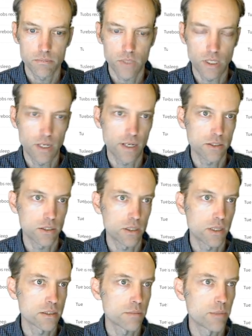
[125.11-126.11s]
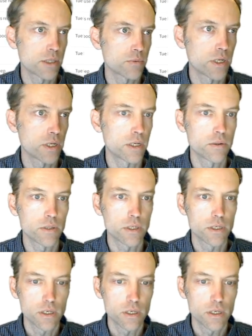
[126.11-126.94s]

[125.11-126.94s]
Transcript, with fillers: yeah, actually that's the best do it.